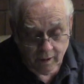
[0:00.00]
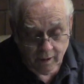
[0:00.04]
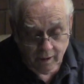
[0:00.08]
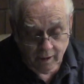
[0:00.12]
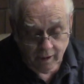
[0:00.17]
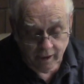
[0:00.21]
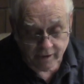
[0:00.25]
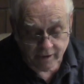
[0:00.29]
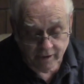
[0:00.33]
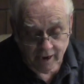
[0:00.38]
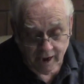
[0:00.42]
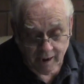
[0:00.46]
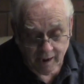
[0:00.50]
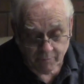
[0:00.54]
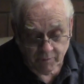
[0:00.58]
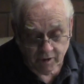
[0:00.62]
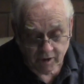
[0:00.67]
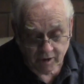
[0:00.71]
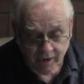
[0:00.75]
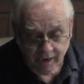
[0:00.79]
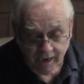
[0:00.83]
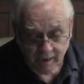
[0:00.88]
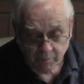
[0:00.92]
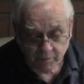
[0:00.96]
a time
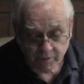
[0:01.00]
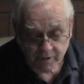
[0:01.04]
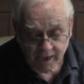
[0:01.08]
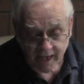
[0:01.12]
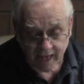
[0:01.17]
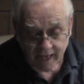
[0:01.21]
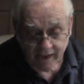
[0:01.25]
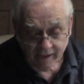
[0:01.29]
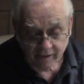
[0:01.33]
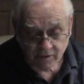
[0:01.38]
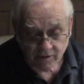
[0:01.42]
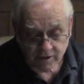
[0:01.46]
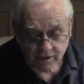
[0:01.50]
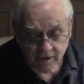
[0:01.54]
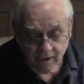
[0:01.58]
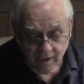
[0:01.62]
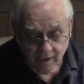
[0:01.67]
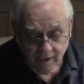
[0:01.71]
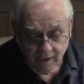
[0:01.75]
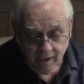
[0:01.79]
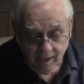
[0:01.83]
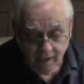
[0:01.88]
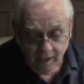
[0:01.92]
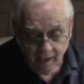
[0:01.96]
to keep silence
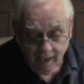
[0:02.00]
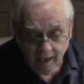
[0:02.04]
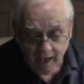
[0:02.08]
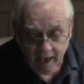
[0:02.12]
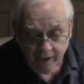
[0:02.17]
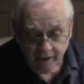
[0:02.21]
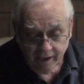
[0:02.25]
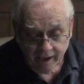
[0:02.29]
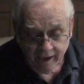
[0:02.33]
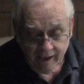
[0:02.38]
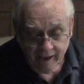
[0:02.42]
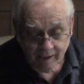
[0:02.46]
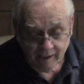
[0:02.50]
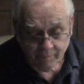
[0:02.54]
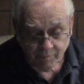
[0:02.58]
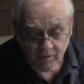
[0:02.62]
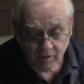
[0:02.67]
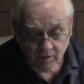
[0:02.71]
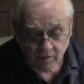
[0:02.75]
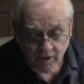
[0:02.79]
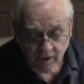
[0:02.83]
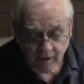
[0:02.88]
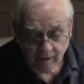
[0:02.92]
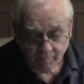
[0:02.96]
and a time
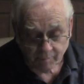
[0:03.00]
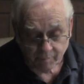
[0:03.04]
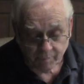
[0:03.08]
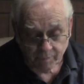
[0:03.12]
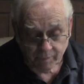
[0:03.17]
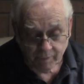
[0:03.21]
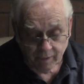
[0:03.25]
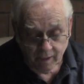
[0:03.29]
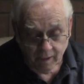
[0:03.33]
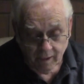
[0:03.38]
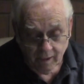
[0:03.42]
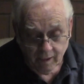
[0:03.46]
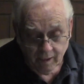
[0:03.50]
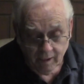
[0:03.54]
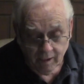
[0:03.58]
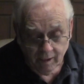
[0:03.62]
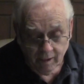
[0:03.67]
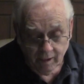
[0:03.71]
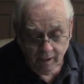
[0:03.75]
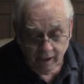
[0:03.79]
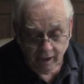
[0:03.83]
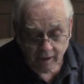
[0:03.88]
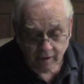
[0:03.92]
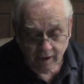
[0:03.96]
to keep,
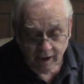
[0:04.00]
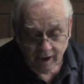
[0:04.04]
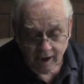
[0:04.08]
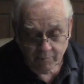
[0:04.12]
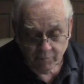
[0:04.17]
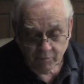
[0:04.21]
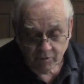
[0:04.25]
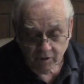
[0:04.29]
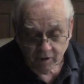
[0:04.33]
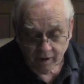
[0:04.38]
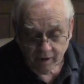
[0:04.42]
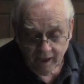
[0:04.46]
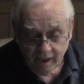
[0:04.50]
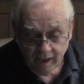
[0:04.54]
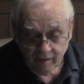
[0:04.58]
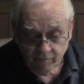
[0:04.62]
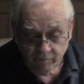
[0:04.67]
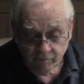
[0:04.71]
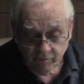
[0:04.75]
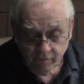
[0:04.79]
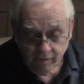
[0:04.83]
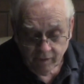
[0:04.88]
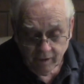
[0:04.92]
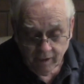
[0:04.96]
a time to
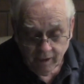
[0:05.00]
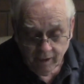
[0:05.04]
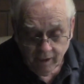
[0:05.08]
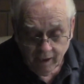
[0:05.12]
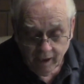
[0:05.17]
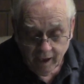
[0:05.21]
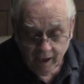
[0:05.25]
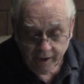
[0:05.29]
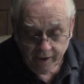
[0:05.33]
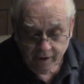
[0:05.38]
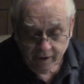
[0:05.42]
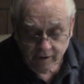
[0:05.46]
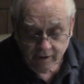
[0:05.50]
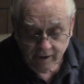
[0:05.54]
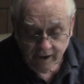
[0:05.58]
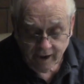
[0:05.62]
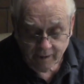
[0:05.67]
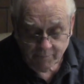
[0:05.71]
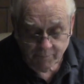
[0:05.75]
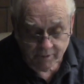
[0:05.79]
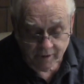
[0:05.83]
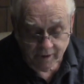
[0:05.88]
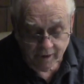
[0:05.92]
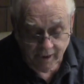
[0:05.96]
love and a
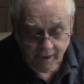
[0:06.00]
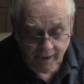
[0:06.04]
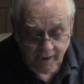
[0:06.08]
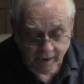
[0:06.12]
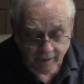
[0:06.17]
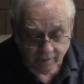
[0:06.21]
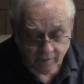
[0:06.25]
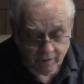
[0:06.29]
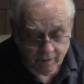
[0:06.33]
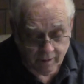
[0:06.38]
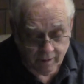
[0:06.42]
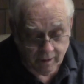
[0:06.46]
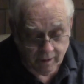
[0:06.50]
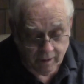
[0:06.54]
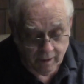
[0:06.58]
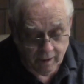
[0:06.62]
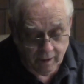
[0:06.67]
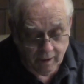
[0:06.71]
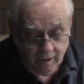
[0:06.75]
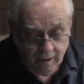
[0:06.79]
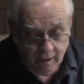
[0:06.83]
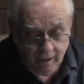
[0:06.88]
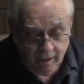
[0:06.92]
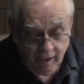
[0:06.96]
time to hate,
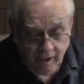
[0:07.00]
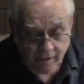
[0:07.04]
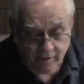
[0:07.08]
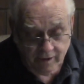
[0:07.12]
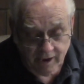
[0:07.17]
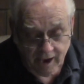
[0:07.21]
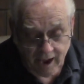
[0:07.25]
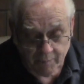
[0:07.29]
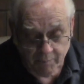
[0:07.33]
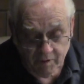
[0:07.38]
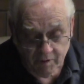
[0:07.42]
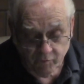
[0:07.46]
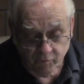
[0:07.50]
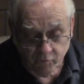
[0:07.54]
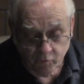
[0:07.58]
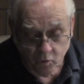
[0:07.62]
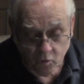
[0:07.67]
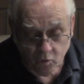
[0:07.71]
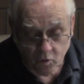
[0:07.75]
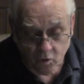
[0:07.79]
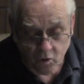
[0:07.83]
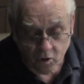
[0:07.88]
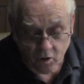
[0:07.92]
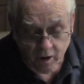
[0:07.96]
a time of
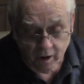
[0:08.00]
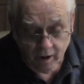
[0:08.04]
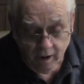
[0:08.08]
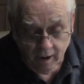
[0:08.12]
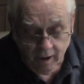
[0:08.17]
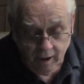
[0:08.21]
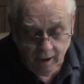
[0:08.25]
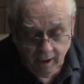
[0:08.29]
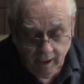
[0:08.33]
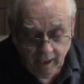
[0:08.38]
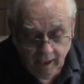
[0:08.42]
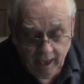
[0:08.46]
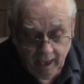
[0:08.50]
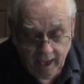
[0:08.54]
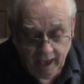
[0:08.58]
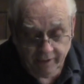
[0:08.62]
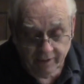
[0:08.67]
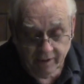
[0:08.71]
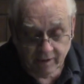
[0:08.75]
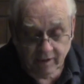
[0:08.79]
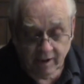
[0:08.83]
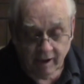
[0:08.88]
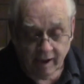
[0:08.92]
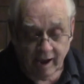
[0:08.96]
war and
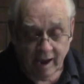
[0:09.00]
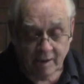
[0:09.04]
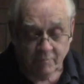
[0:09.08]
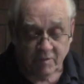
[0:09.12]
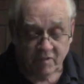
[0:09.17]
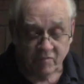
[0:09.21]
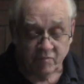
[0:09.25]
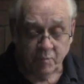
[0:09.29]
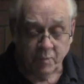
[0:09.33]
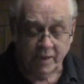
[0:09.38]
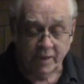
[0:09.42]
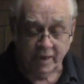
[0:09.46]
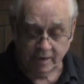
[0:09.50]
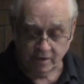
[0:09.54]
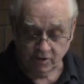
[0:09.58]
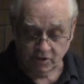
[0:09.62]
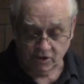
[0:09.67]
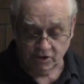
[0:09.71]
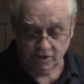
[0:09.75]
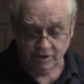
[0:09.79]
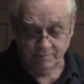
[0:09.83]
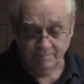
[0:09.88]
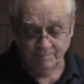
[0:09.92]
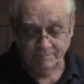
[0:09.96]
a time of peace.